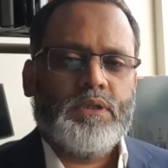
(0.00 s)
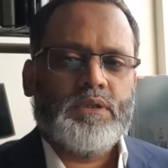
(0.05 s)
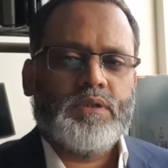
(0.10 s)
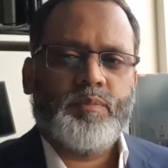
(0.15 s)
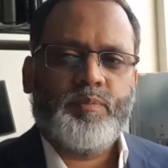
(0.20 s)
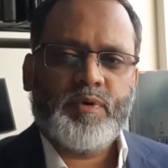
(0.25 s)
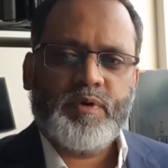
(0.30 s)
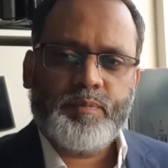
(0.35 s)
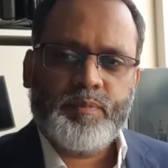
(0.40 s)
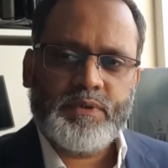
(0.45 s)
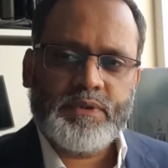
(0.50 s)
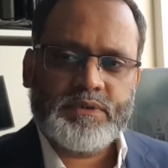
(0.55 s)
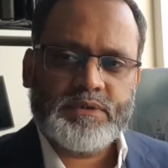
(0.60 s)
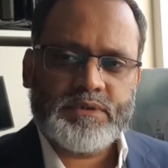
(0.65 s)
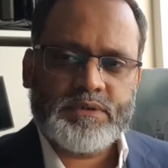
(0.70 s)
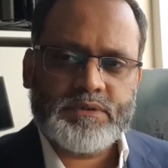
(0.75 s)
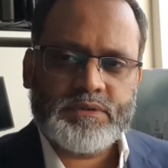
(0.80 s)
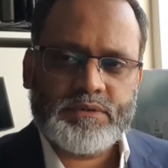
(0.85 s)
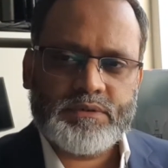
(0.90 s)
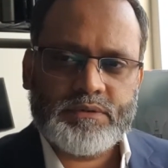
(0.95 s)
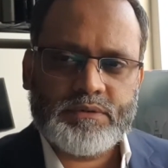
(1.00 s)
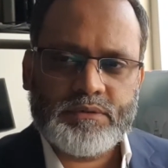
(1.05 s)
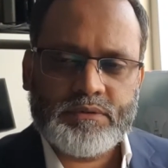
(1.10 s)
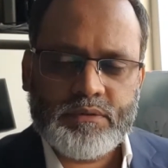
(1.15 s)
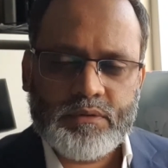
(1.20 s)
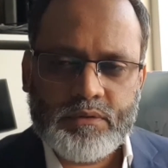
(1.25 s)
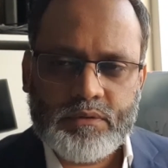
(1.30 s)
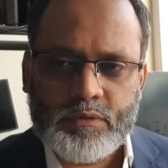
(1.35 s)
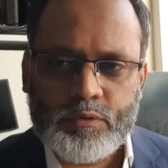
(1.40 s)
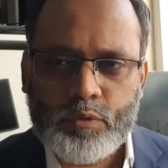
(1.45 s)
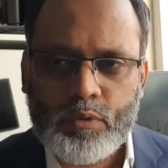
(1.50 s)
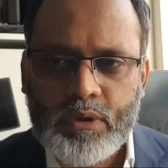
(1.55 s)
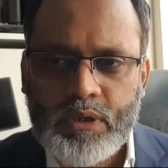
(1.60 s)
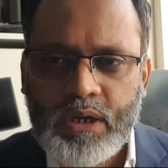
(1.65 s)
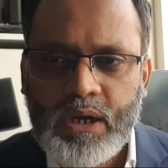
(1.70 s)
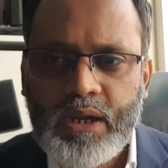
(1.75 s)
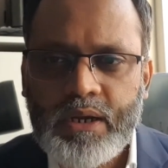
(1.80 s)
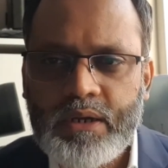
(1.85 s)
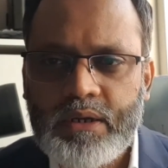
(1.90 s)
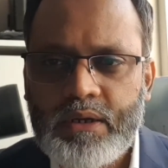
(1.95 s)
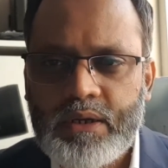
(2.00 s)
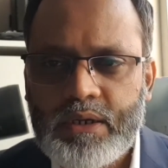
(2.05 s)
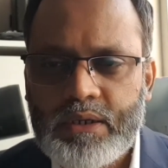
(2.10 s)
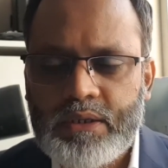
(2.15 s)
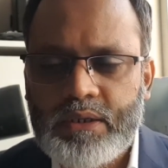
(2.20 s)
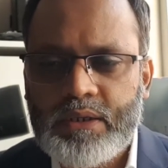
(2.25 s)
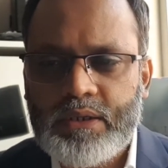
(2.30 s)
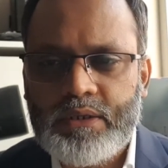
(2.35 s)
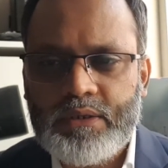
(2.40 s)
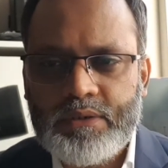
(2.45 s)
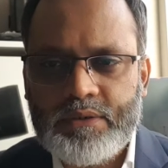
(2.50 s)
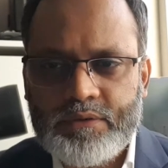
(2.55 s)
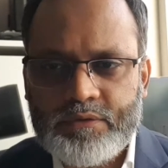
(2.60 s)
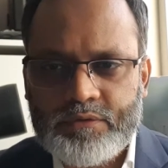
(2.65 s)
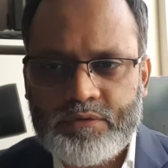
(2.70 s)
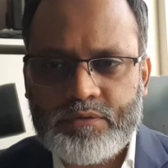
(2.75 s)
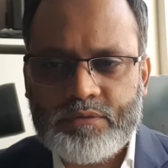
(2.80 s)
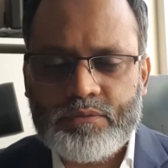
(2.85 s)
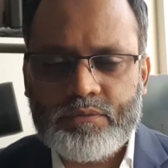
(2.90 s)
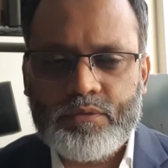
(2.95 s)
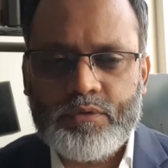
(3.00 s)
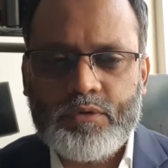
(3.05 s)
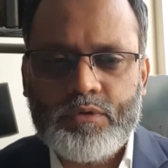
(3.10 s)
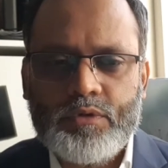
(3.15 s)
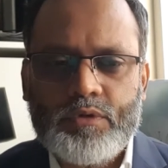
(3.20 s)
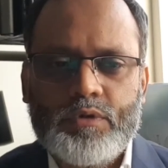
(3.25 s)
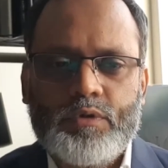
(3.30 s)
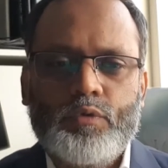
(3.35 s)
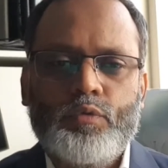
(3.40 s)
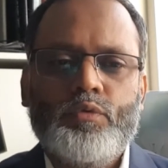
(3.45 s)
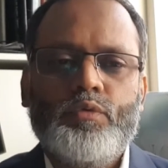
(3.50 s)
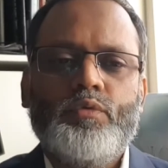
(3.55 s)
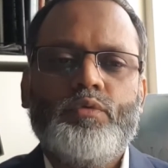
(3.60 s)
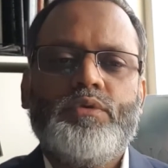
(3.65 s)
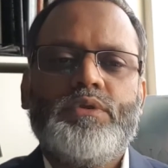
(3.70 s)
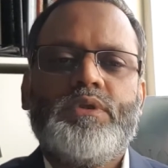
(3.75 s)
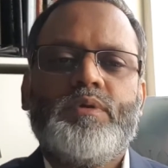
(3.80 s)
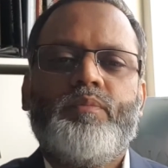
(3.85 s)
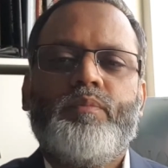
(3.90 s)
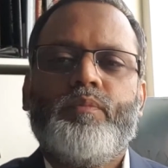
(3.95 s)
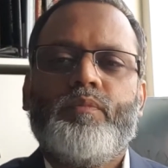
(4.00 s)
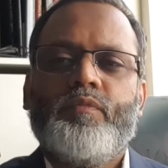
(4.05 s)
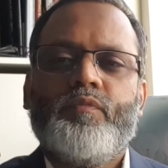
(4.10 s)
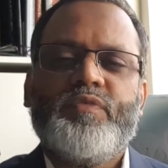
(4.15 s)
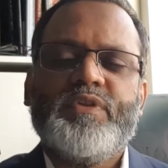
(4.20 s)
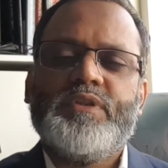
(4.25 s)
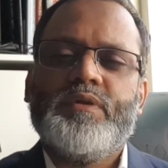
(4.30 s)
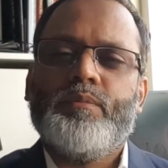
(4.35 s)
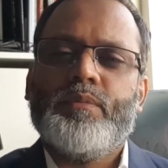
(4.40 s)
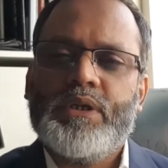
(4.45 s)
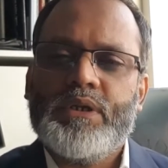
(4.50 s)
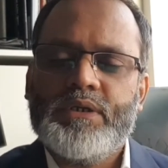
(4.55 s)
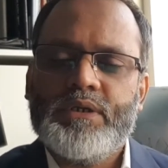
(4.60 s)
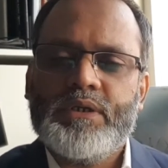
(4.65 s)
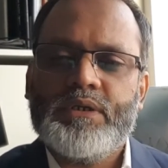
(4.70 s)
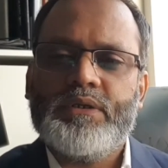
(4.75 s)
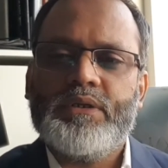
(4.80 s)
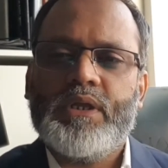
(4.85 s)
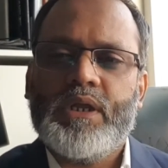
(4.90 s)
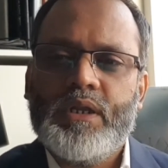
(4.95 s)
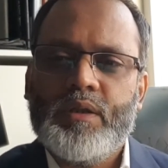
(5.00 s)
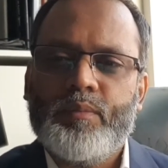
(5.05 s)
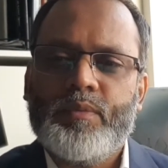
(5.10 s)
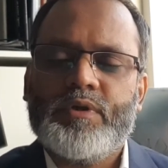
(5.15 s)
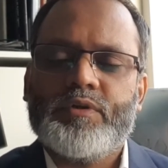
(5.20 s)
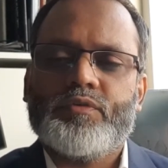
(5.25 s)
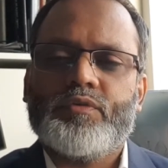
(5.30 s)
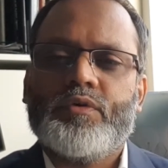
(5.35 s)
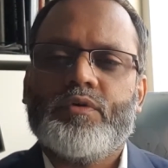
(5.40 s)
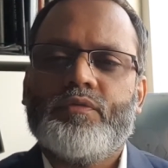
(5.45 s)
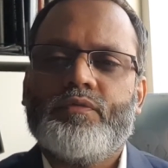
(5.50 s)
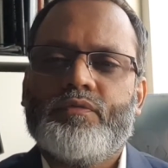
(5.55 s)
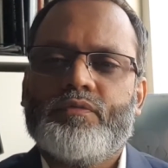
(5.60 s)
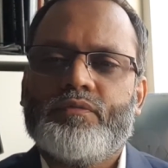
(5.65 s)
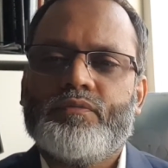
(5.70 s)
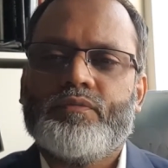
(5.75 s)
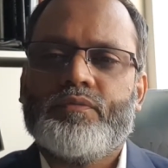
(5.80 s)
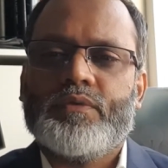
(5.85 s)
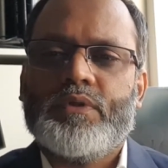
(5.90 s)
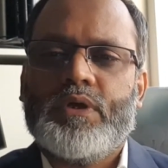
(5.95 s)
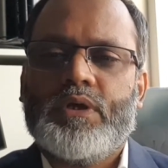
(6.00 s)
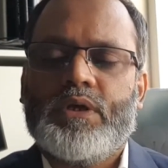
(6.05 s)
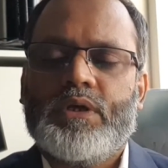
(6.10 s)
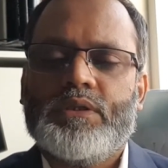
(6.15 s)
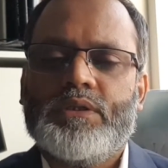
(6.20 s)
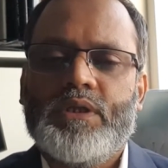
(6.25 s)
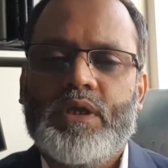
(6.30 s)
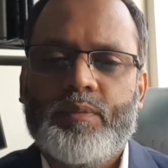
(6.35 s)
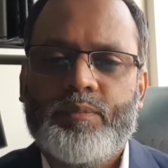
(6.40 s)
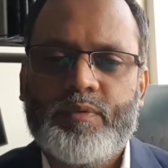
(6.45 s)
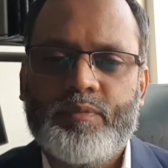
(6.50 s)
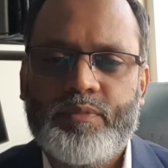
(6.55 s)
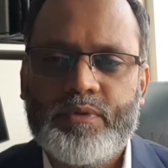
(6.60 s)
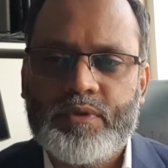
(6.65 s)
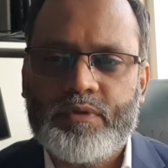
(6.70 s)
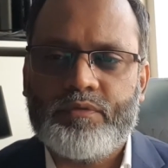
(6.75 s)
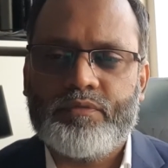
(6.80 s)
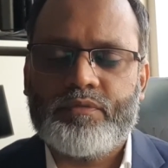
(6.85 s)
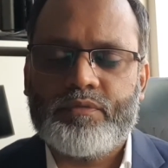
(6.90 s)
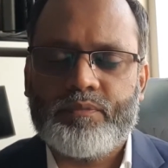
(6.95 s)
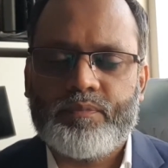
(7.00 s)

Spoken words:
The purpose is to guide adherence to the with the mandatory elements of the IPPF.